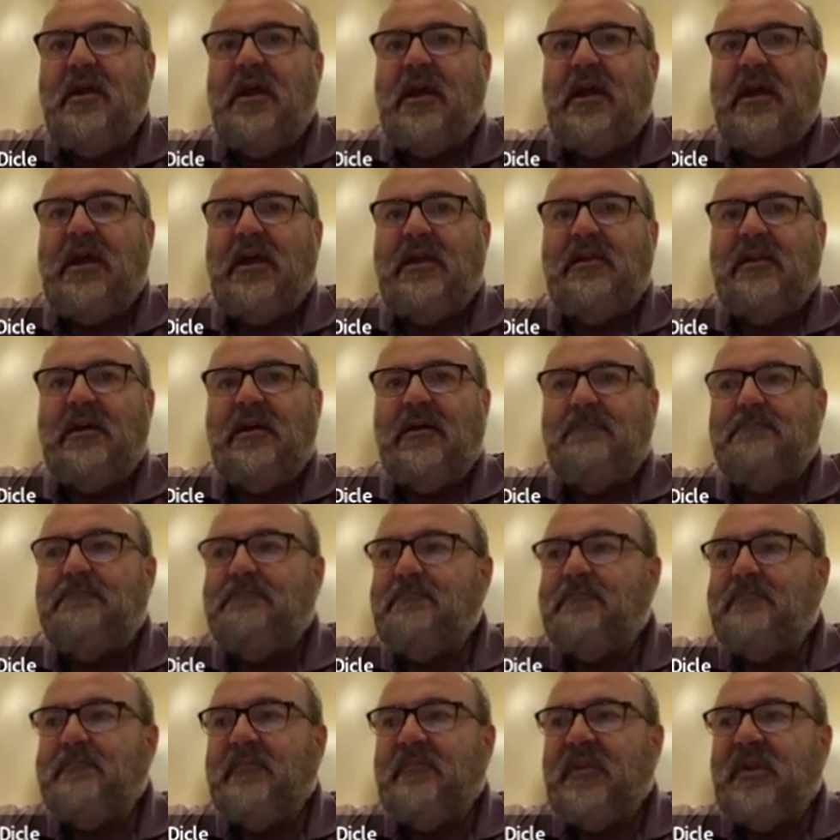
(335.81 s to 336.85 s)
And
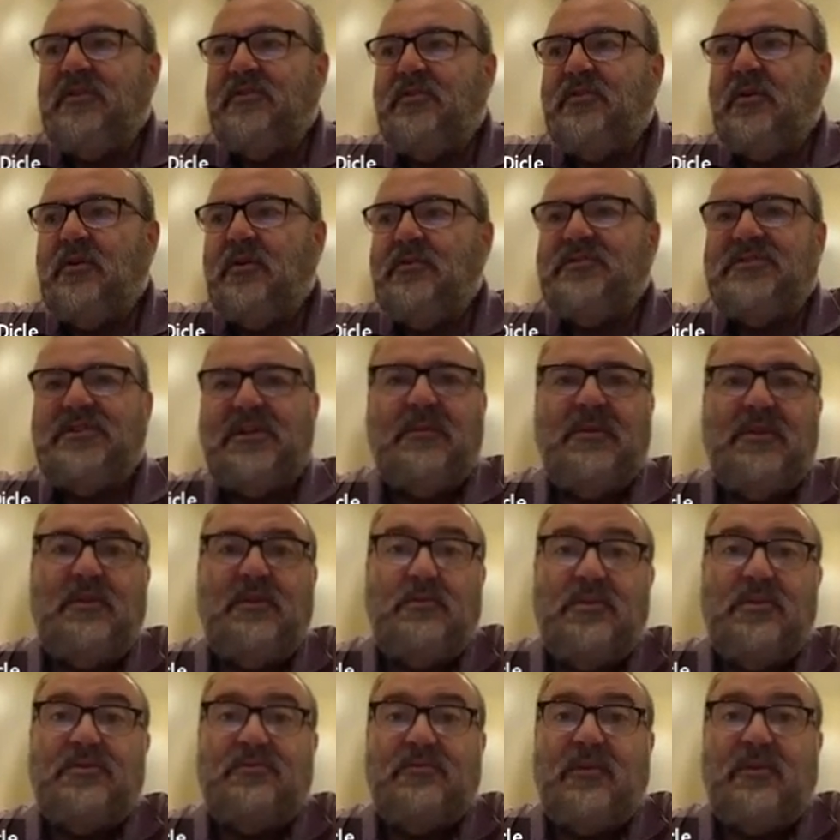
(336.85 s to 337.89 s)
so some of the
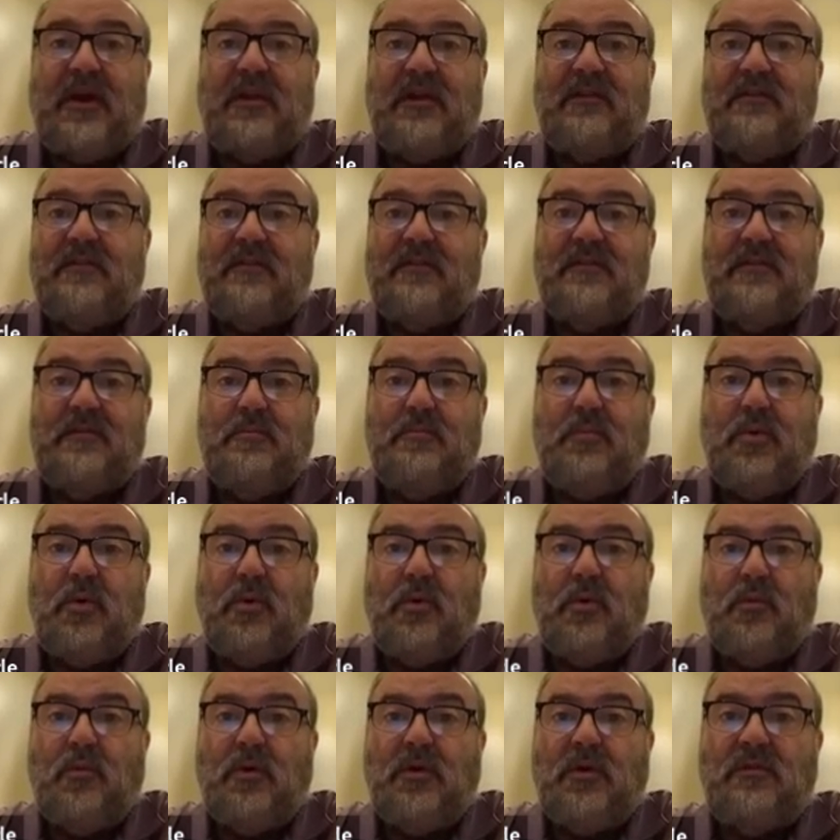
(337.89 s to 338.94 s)
risk factors,
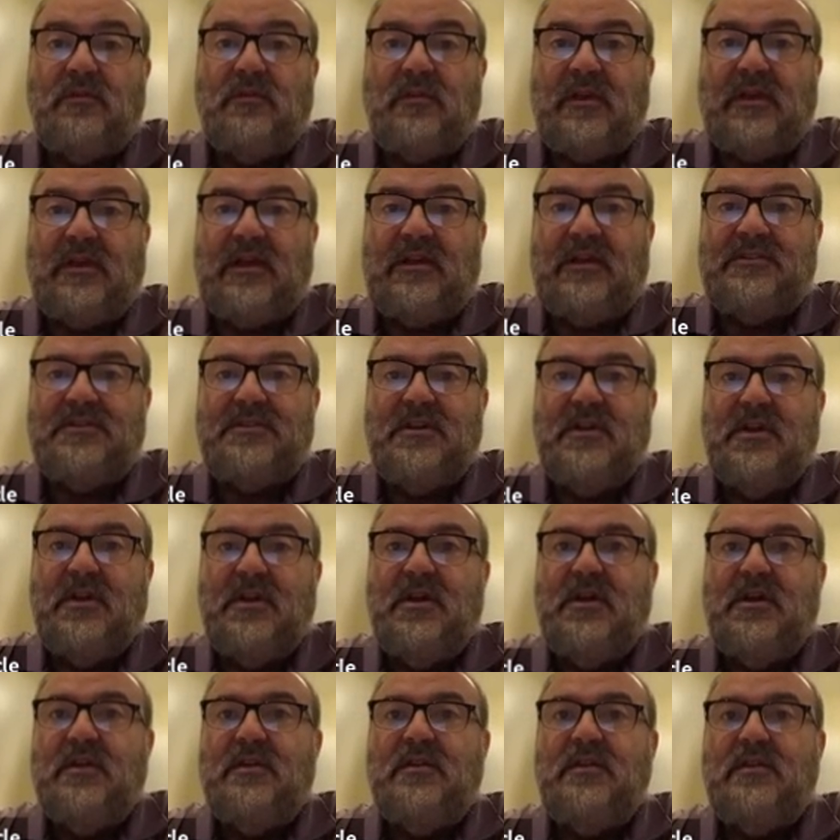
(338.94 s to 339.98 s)
important ones, I guess,
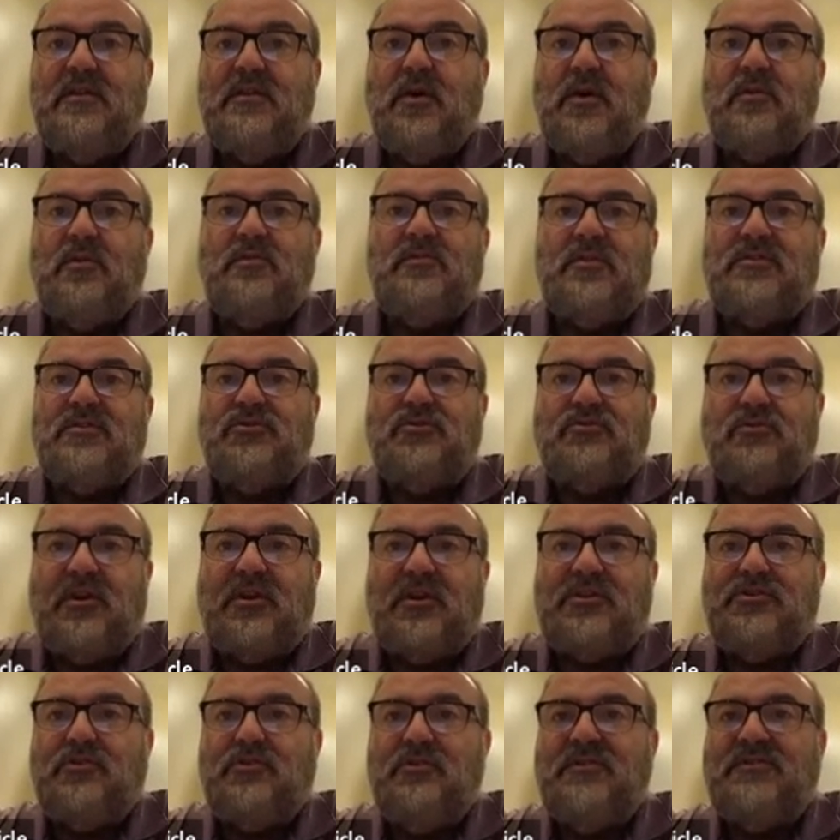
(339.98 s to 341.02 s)
the notes are
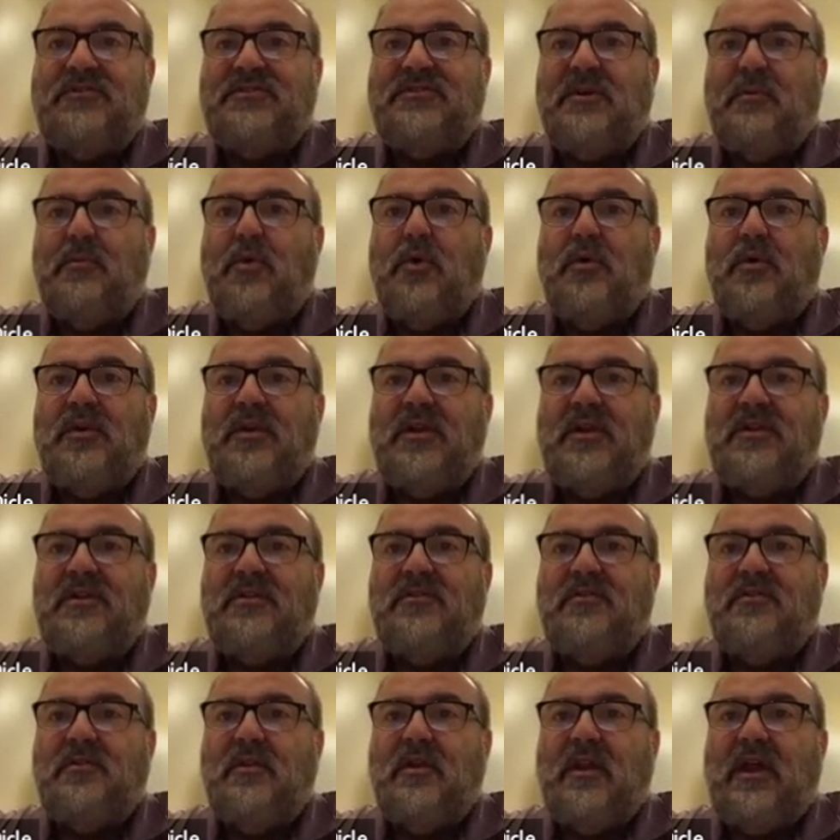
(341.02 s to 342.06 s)
structurally subordinated
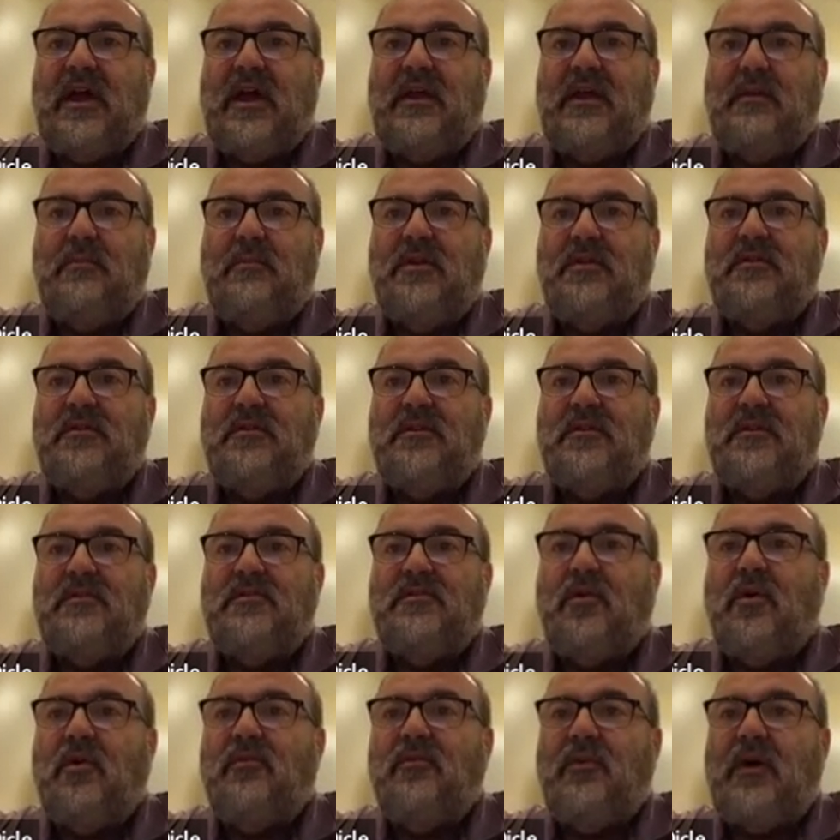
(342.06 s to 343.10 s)
to the liabilities
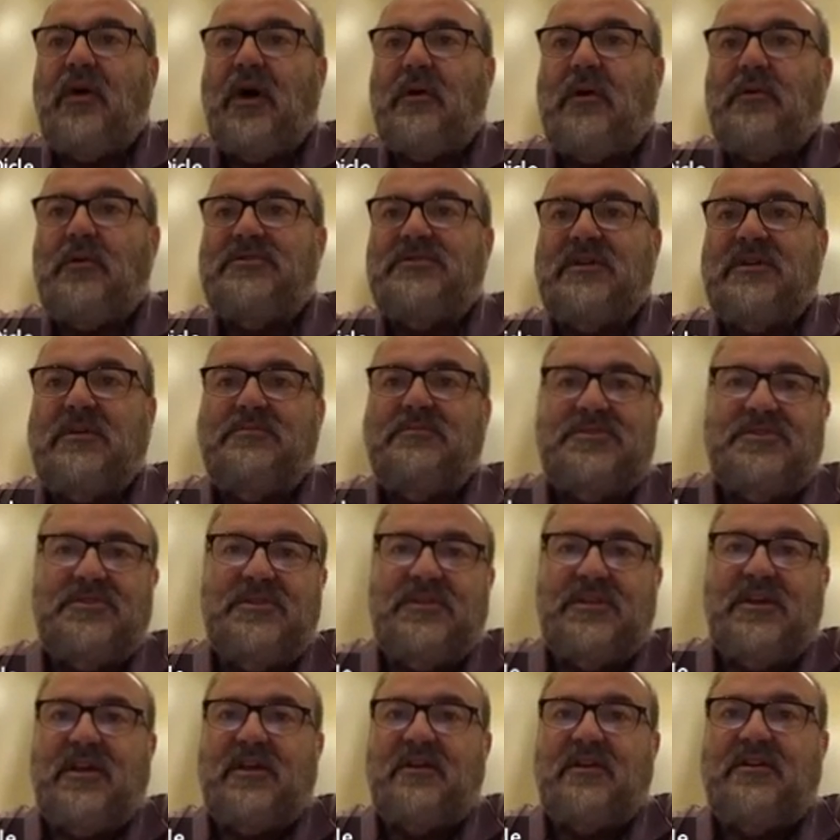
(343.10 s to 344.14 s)
of our
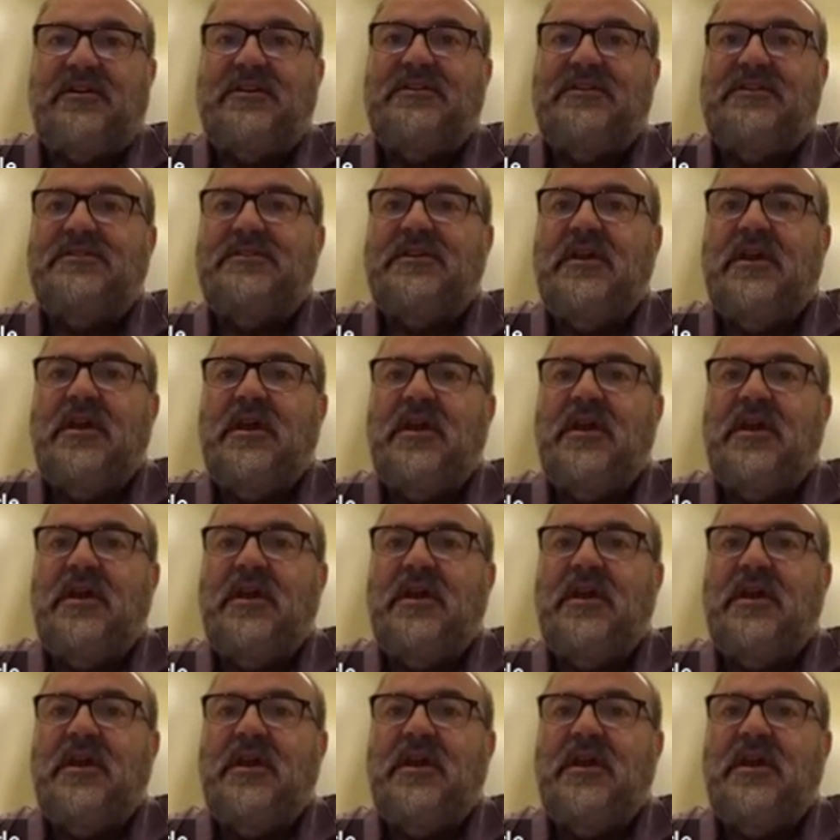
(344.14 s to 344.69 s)
subsidiaries.